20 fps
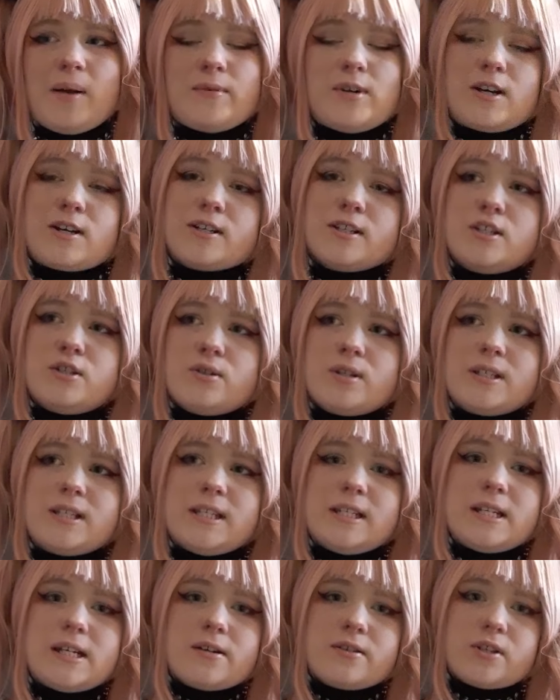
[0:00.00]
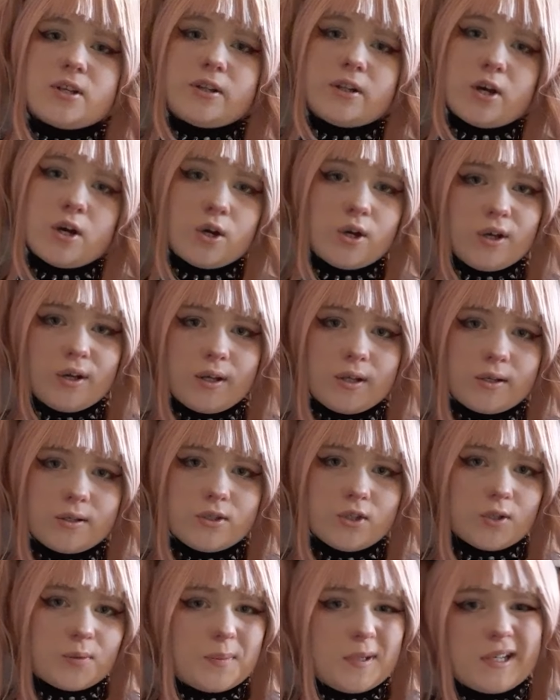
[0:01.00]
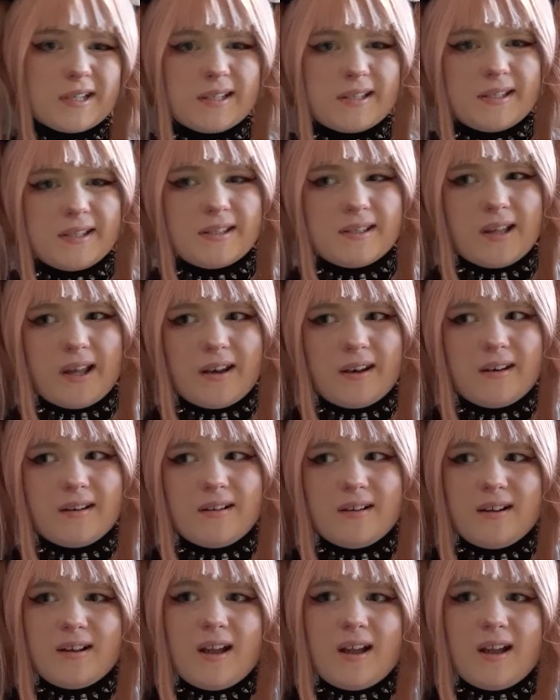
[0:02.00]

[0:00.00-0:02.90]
not going to do the details on the hood just because then